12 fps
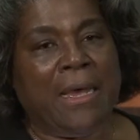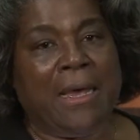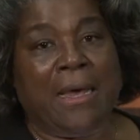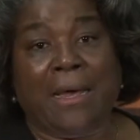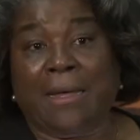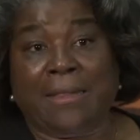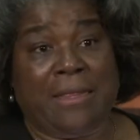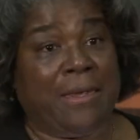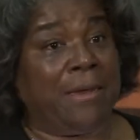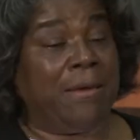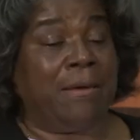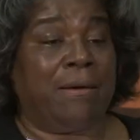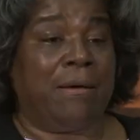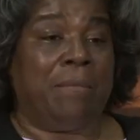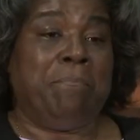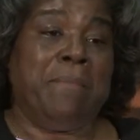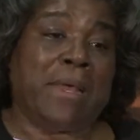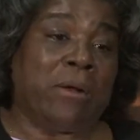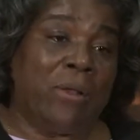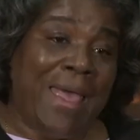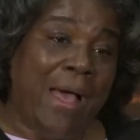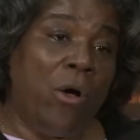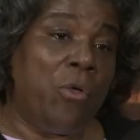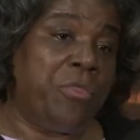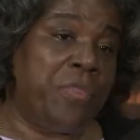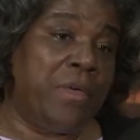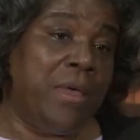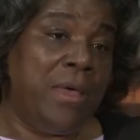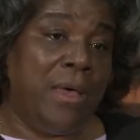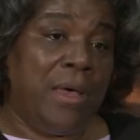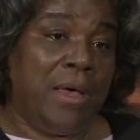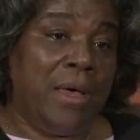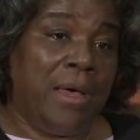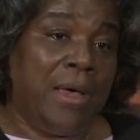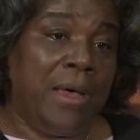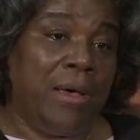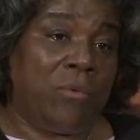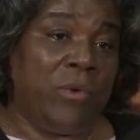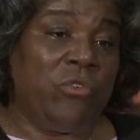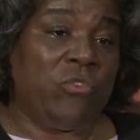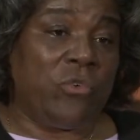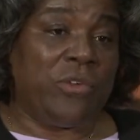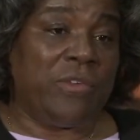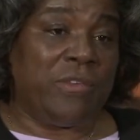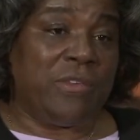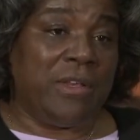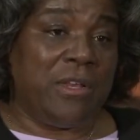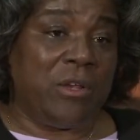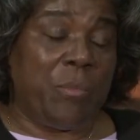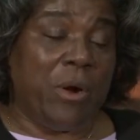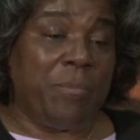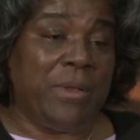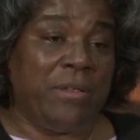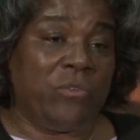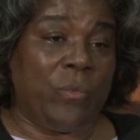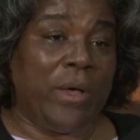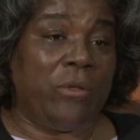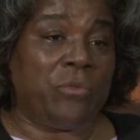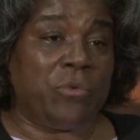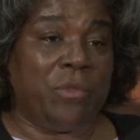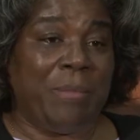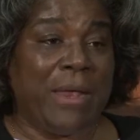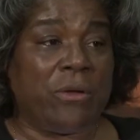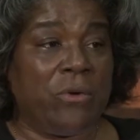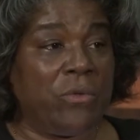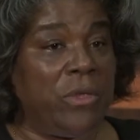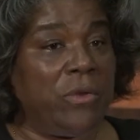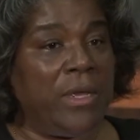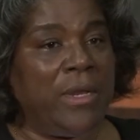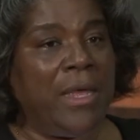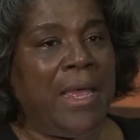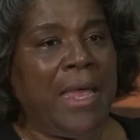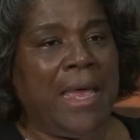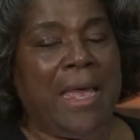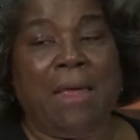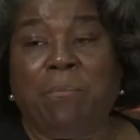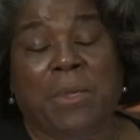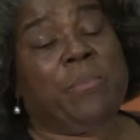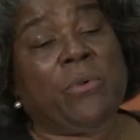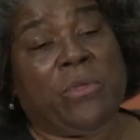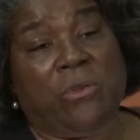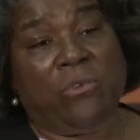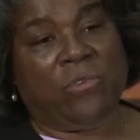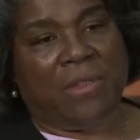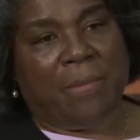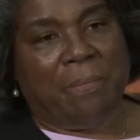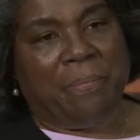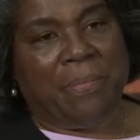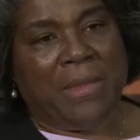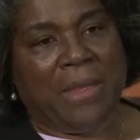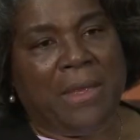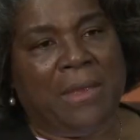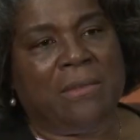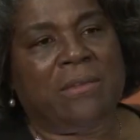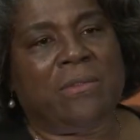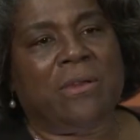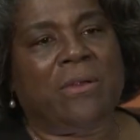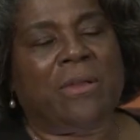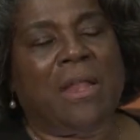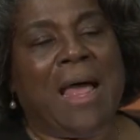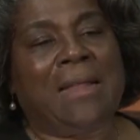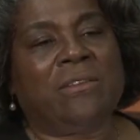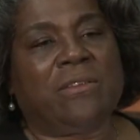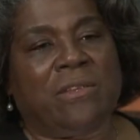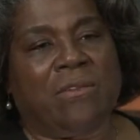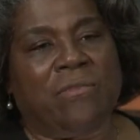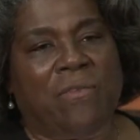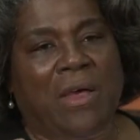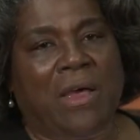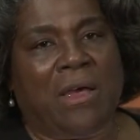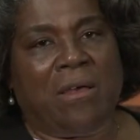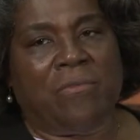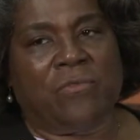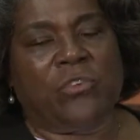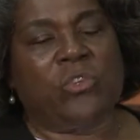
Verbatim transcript: Uh, there are mental health uh, resources in the department as well through the medical unit, and people use them. So there are lots of, of